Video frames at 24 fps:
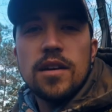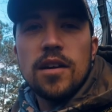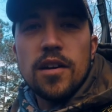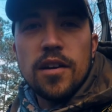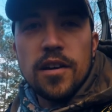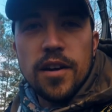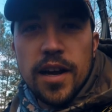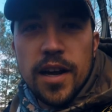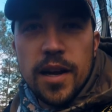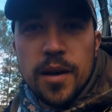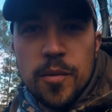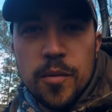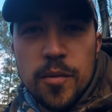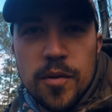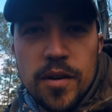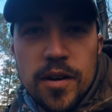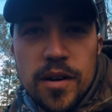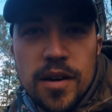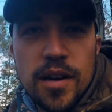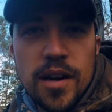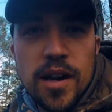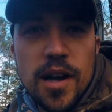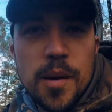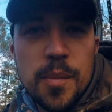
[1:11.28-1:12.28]
All right,
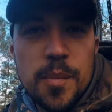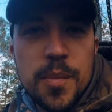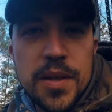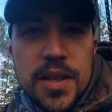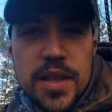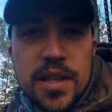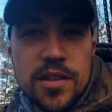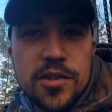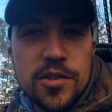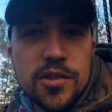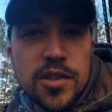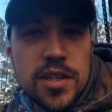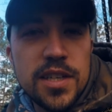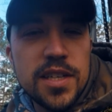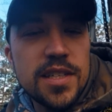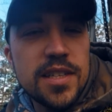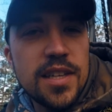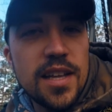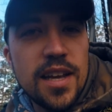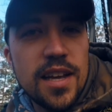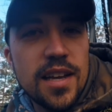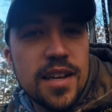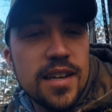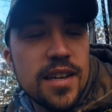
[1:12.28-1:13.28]
we're up in the tree
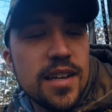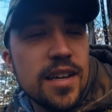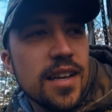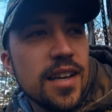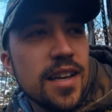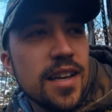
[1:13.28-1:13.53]
stand.